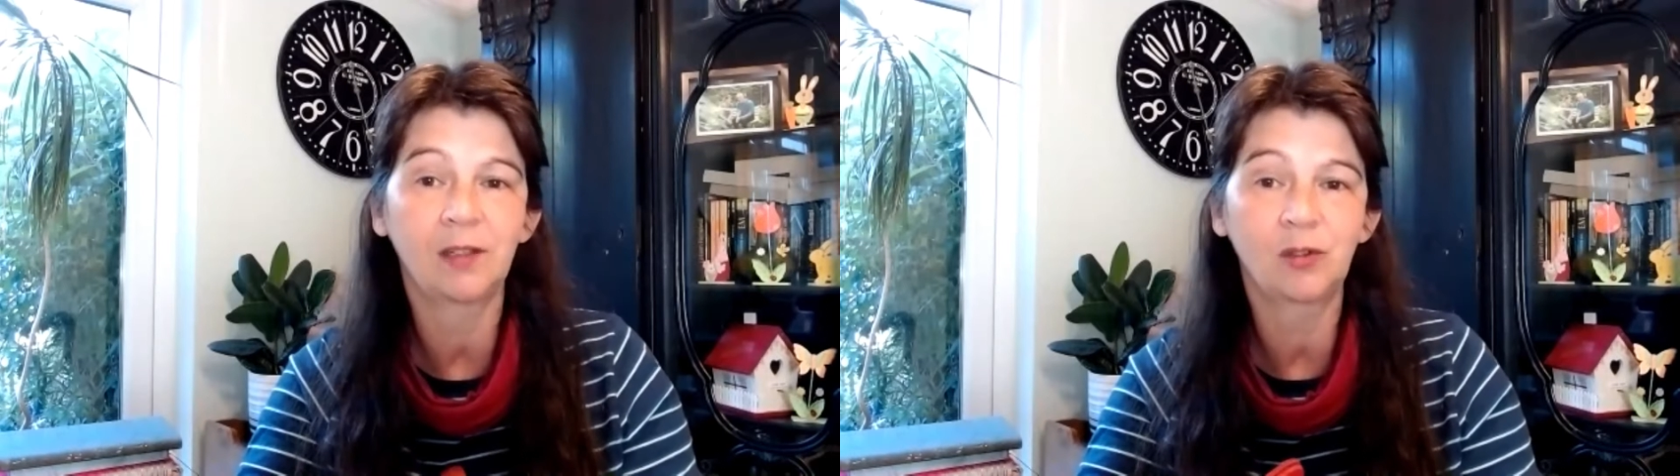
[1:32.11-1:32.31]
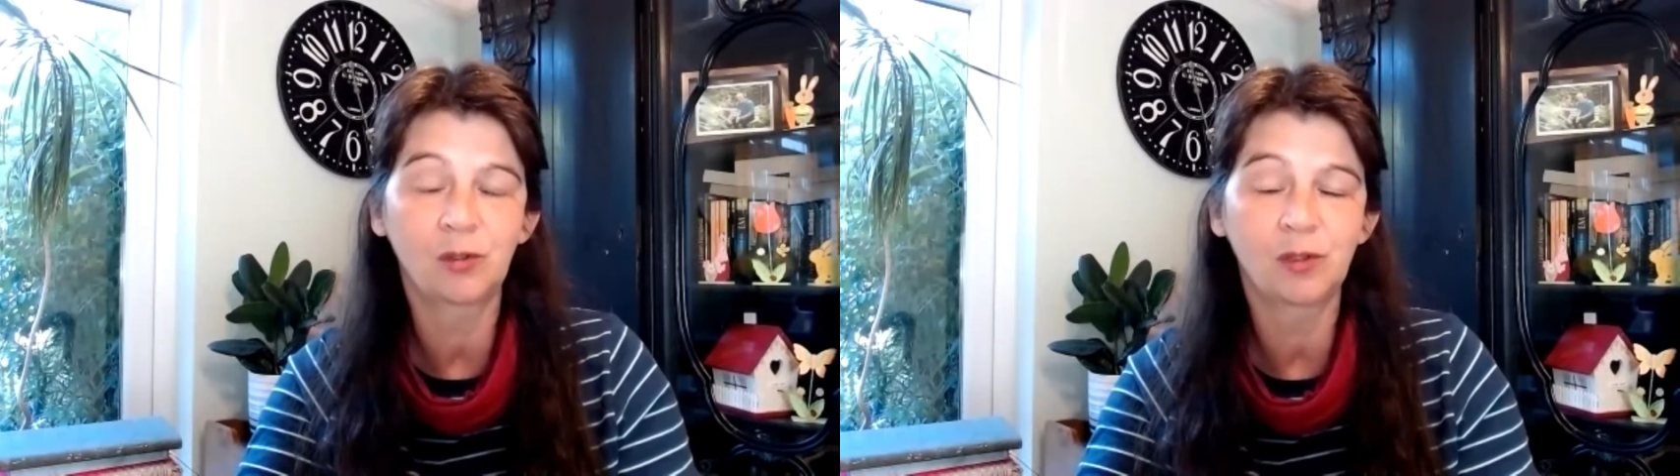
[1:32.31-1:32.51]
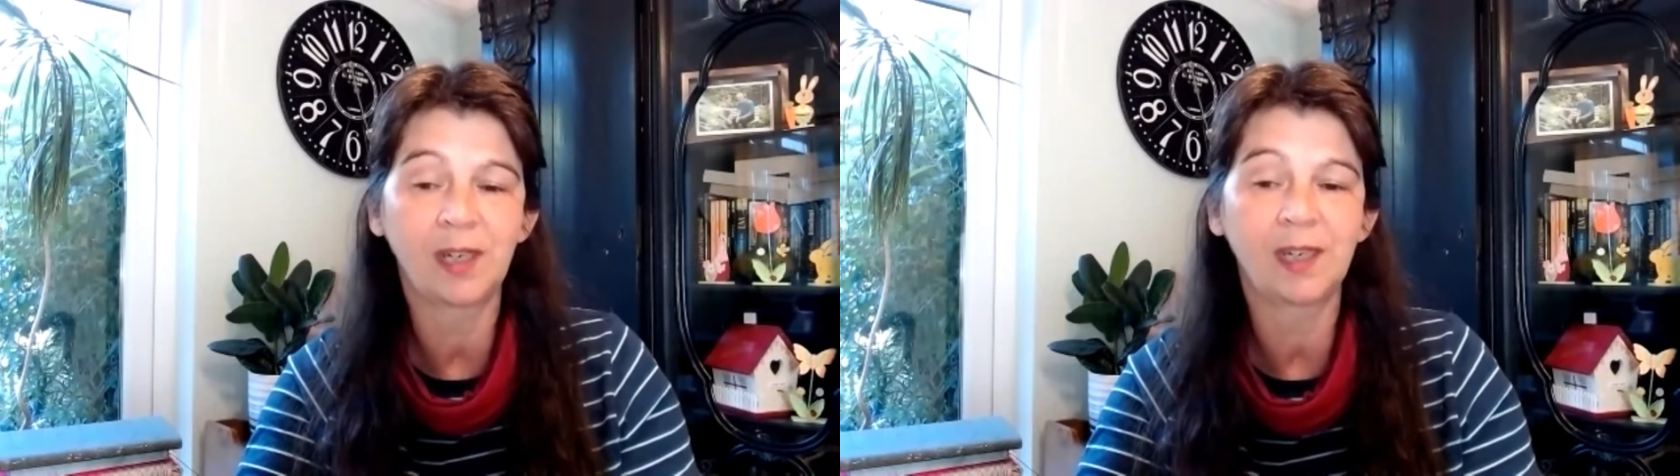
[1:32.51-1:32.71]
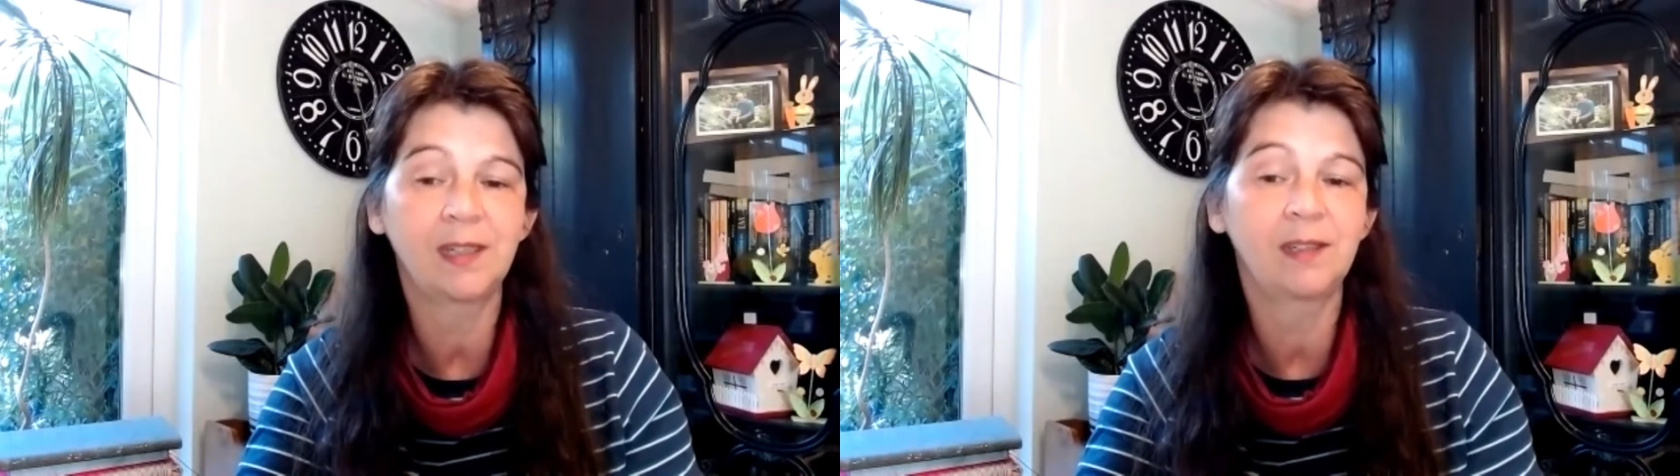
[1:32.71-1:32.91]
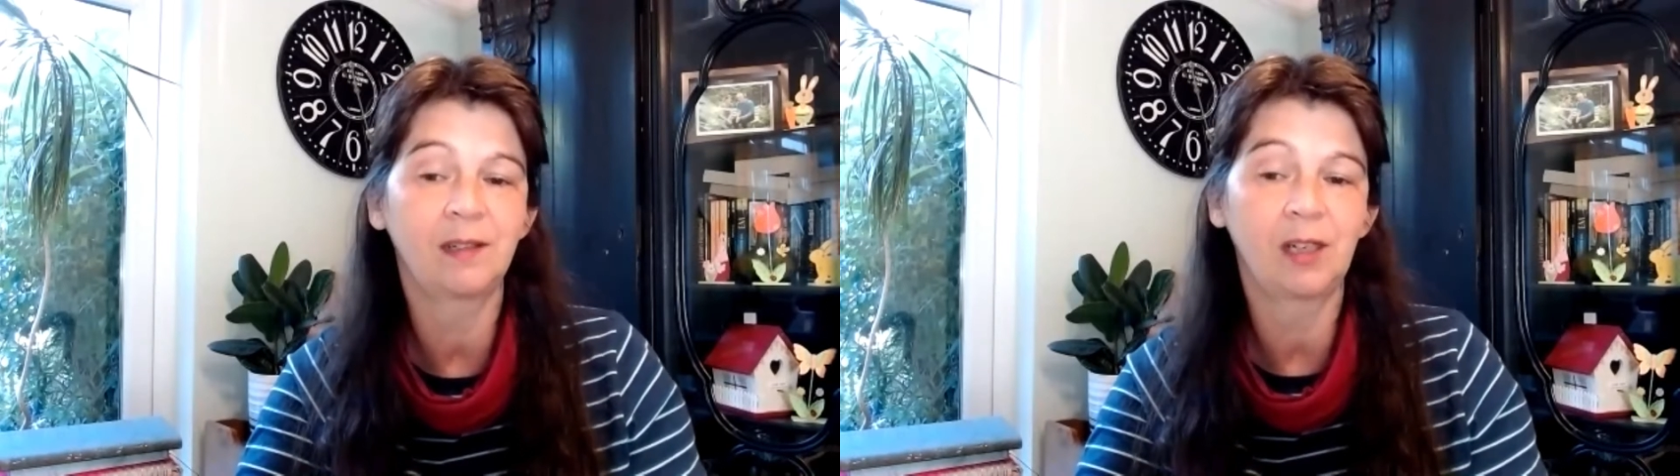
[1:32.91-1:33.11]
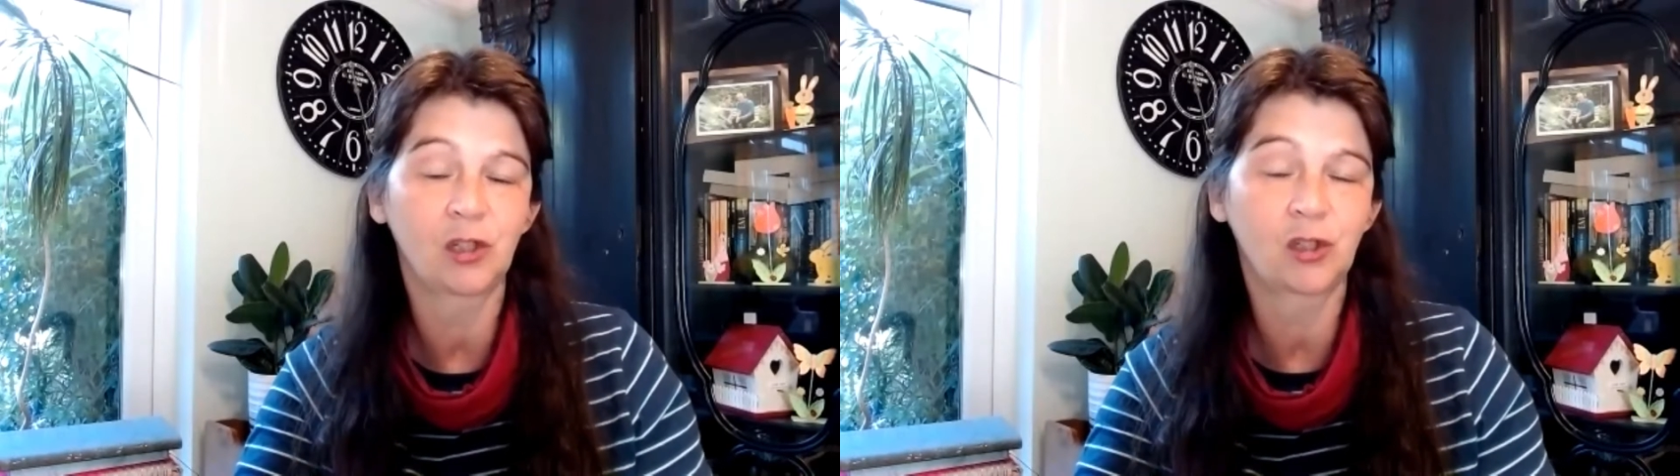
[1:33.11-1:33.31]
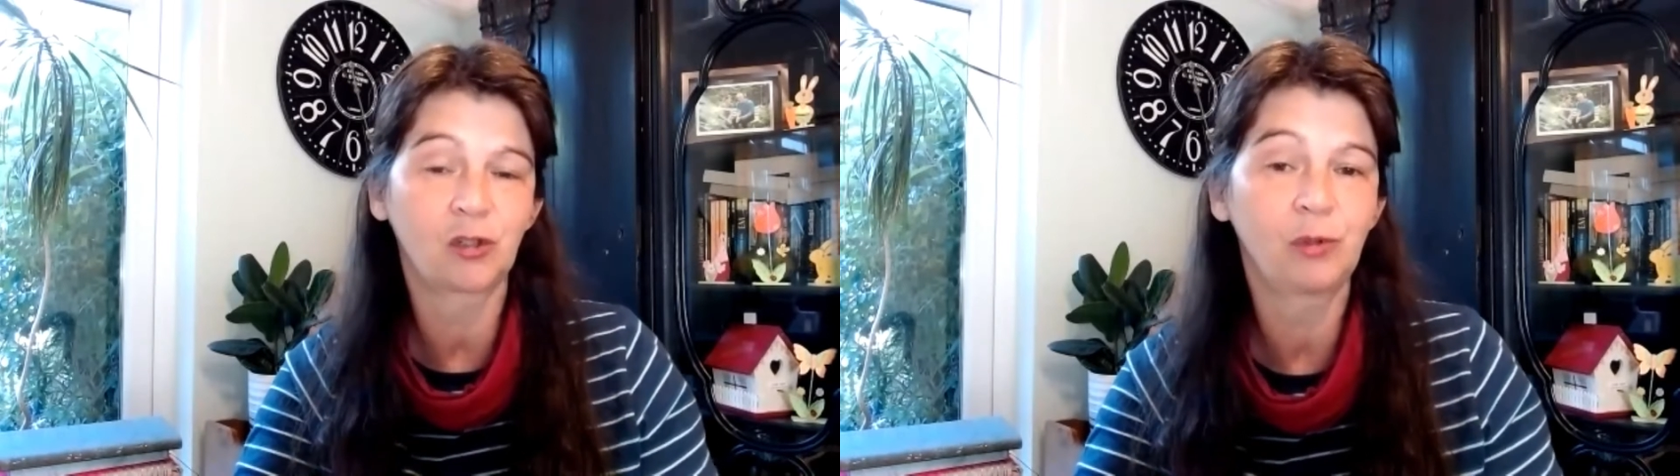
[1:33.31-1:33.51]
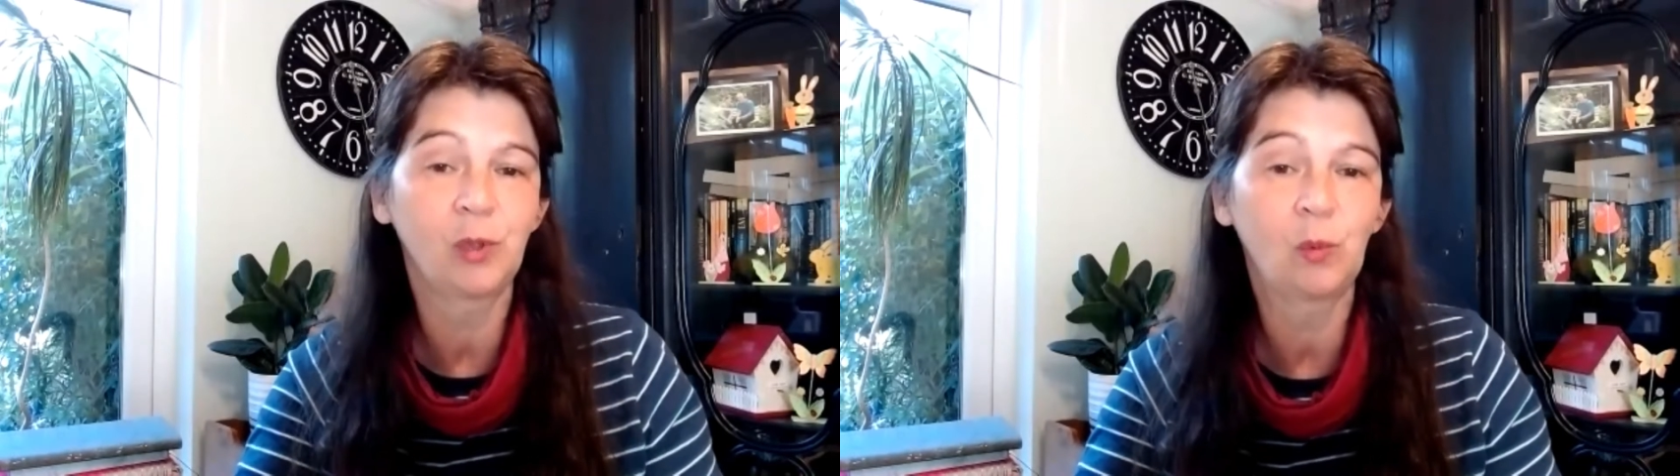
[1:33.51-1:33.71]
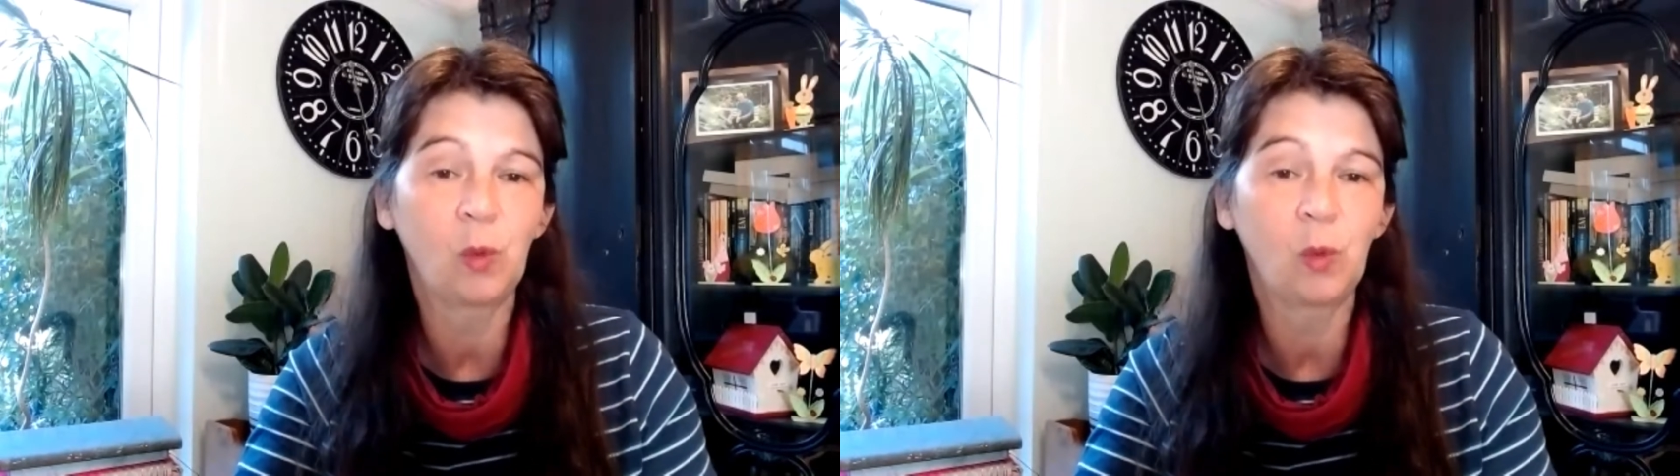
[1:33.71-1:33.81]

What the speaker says: and today I show you